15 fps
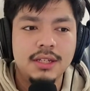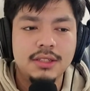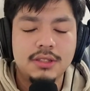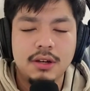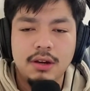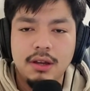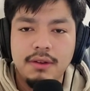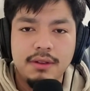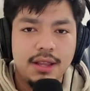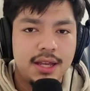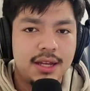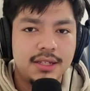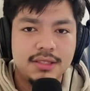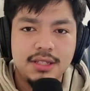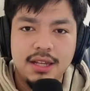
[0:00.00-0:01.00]
So,
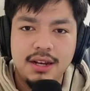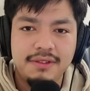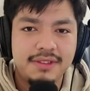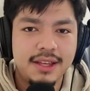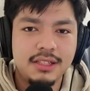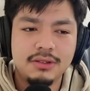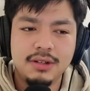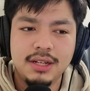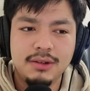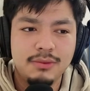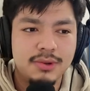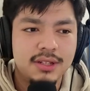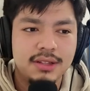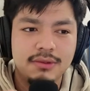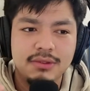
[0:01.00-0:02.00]
like I said, if they train
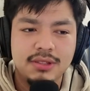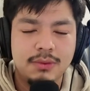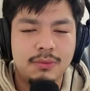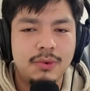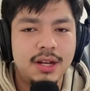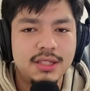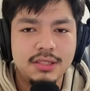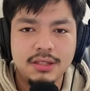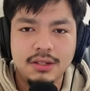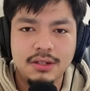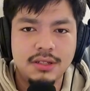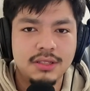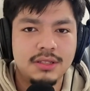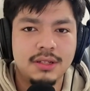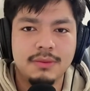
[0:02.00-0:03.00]
with some
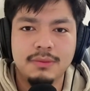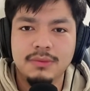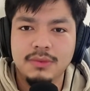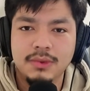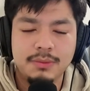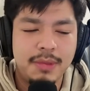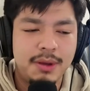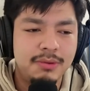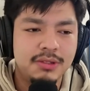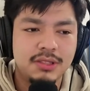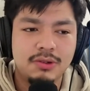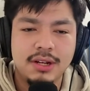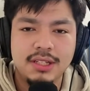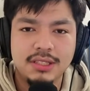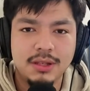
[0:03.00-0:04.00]
wrestlers, maybe
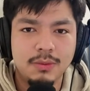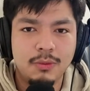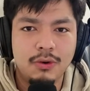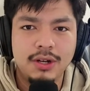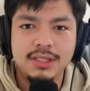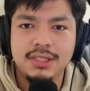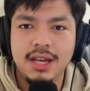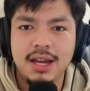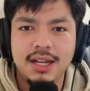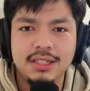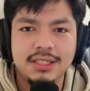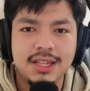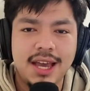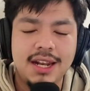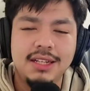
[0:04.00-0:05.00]
train some Muay Thai,
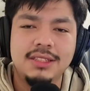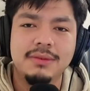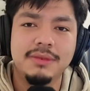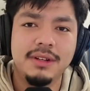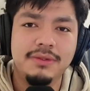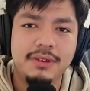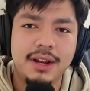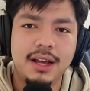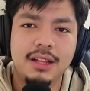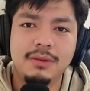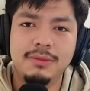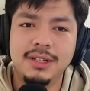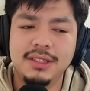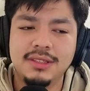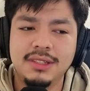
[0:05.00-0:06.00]
just adding some different
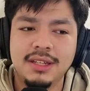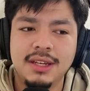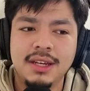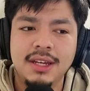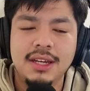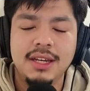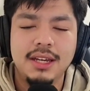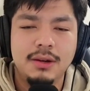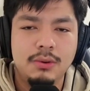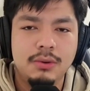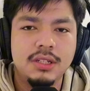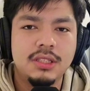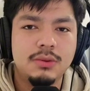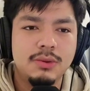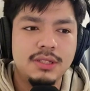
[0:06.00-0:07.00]
elements, it
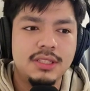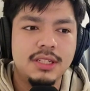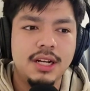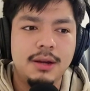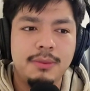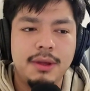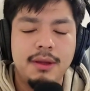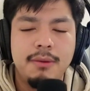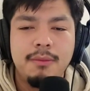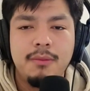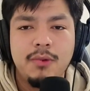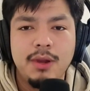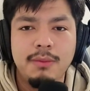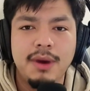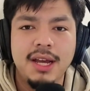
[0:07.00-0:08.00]
switch it up, and
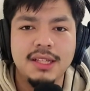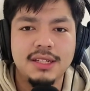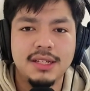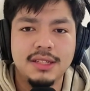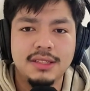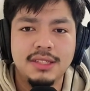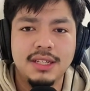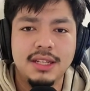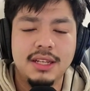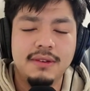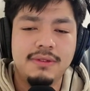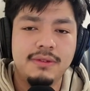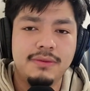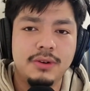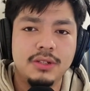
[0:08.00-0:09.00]
we might see a
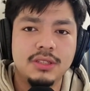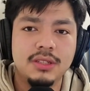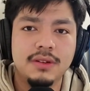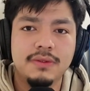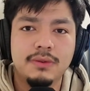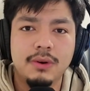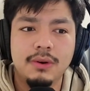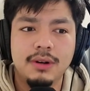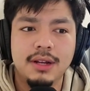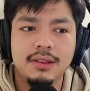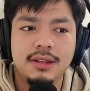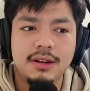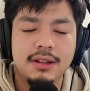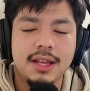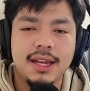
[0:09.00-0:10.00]
different version of Kron out
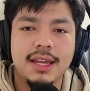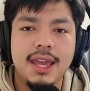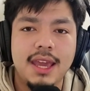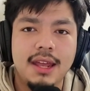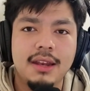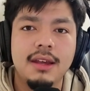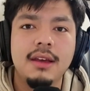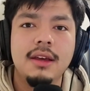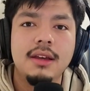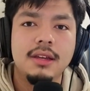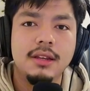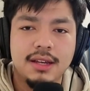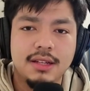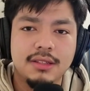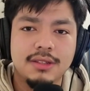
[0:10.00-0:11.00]
there that can
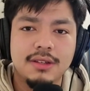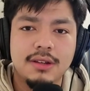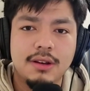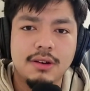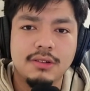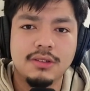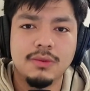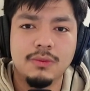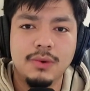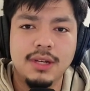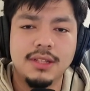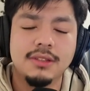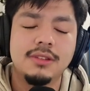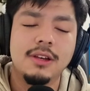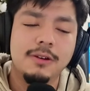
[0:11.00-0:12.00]
secure some
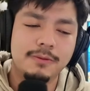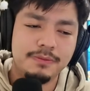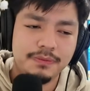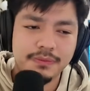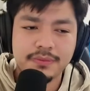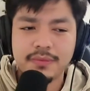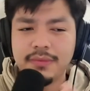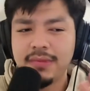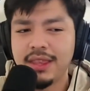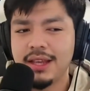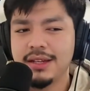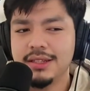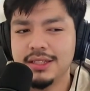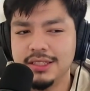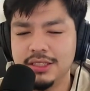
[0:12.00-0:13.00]
wins. So,
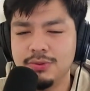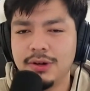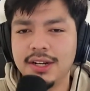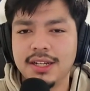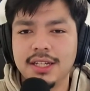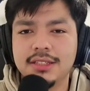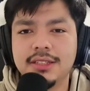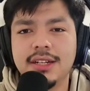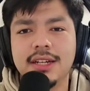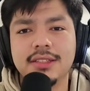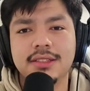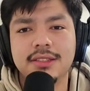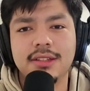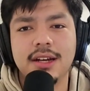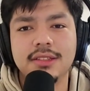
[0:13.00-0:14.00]
just want to get you
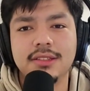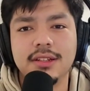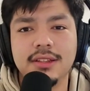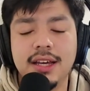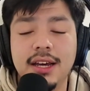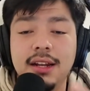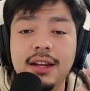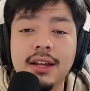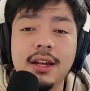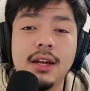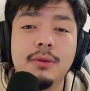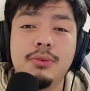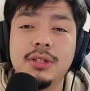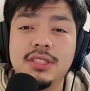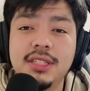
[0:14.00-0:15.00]
guys' thoughts on that.
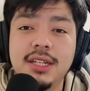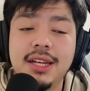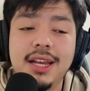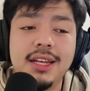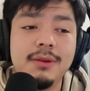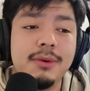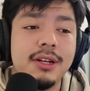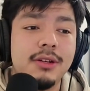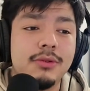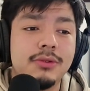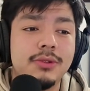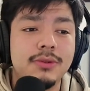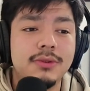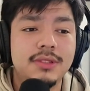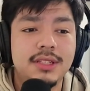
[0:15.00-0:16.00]
Appreciate anybody who
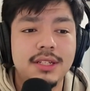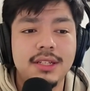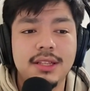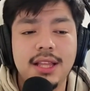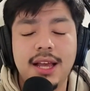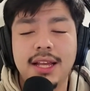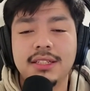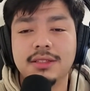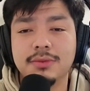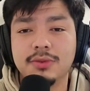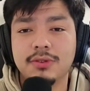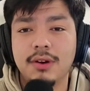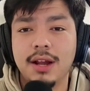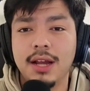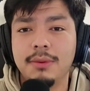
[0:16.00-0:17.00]
tunes in, like,
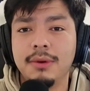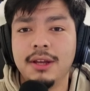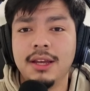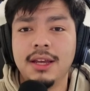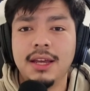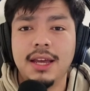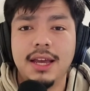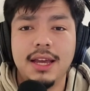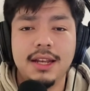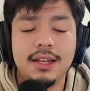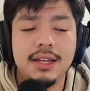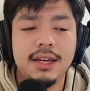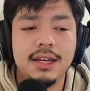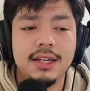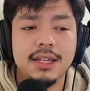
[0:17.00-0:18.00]
subscribe, and
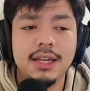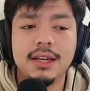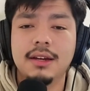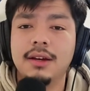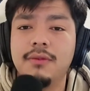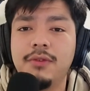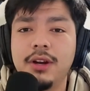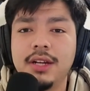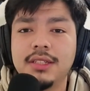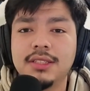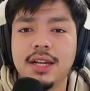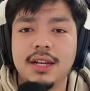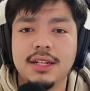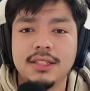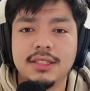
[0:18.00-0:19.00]
yeah, I'm very
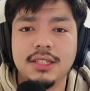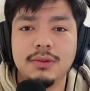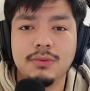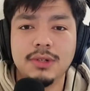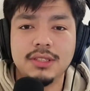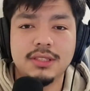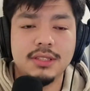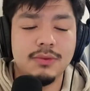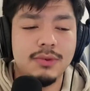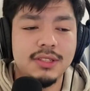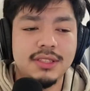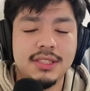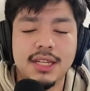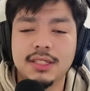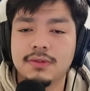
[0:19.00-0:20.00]
excited to see
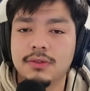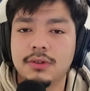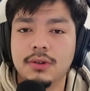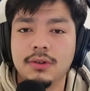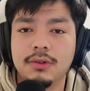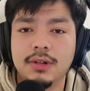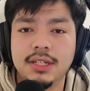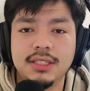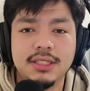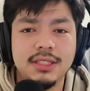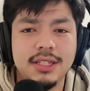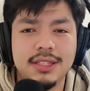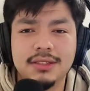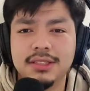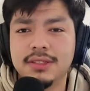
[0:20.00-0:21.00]
what's next for Kron
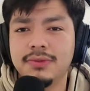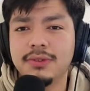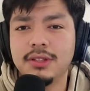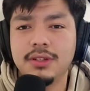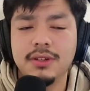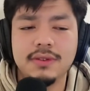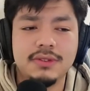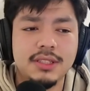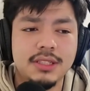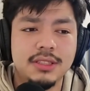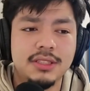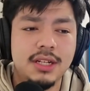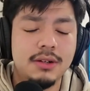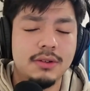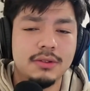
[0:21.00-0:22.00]
Gracie and just for the UFC in
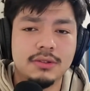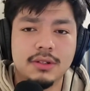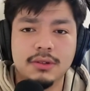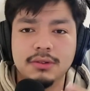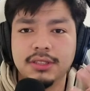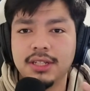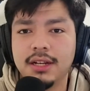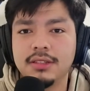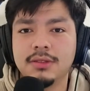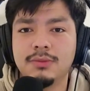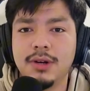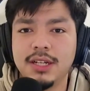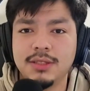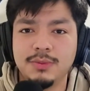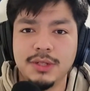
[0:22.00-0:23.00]
general. So shout out to
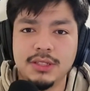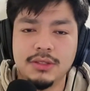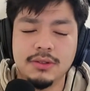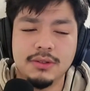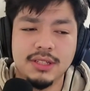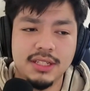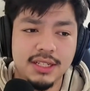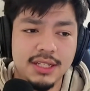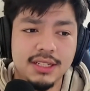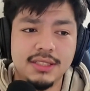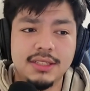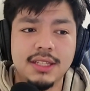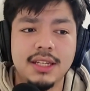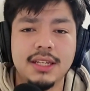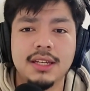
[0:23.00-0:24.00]
Bryce Mitchell. He did
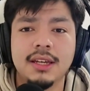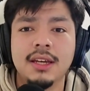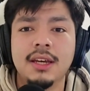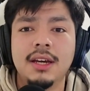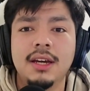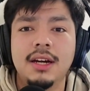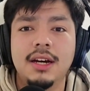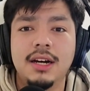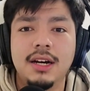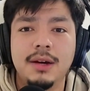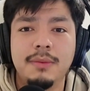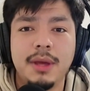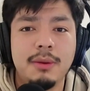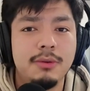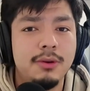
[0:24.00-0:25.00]
his thing.
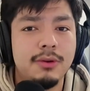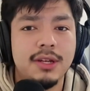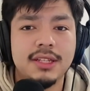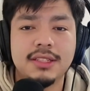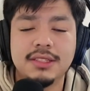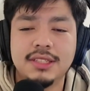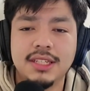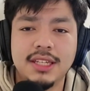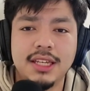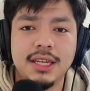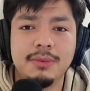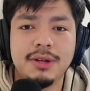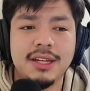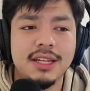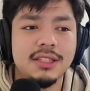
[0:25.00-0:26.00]
Maybe we'll get to see
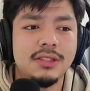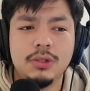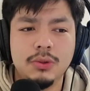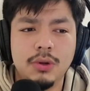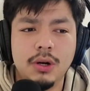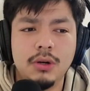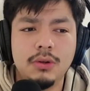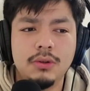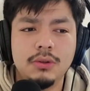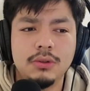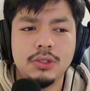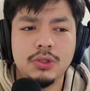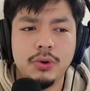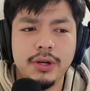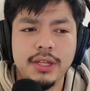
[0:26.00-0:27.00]
him against Duho
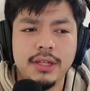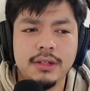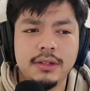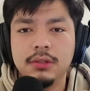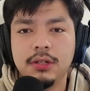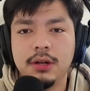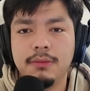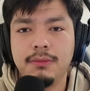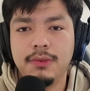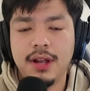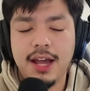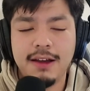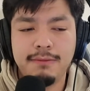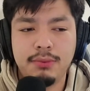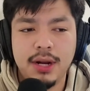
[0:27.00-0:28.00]
Choi. You know,
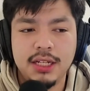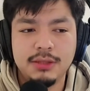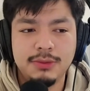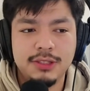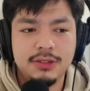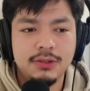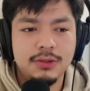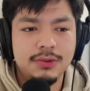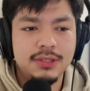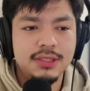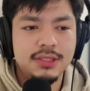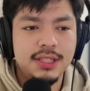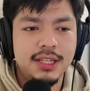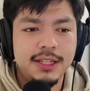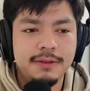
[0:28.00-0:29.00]
have Bryce Mitchell do his
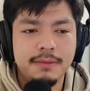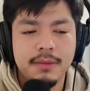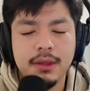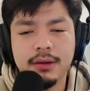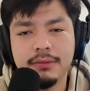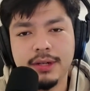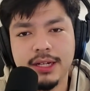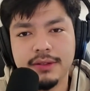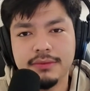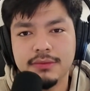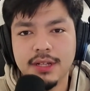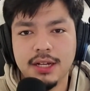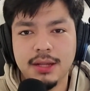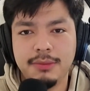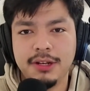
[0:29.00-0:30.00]
thing, but
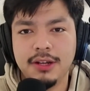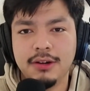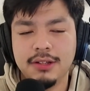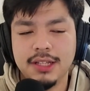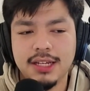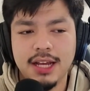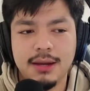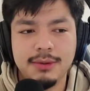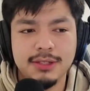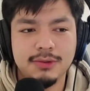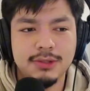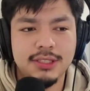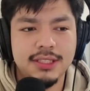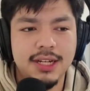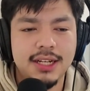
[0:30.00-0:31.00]
let me know in the comments
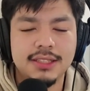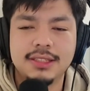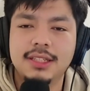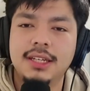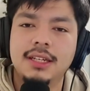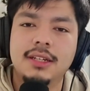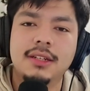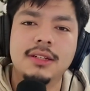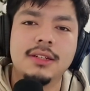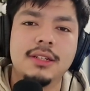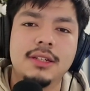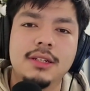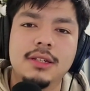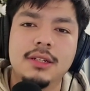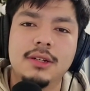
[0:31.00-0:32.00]
what you guys think.
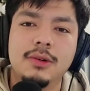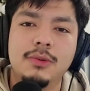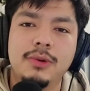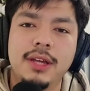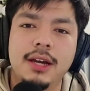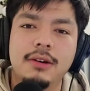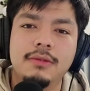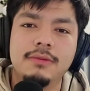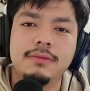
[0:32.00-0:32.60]
We out.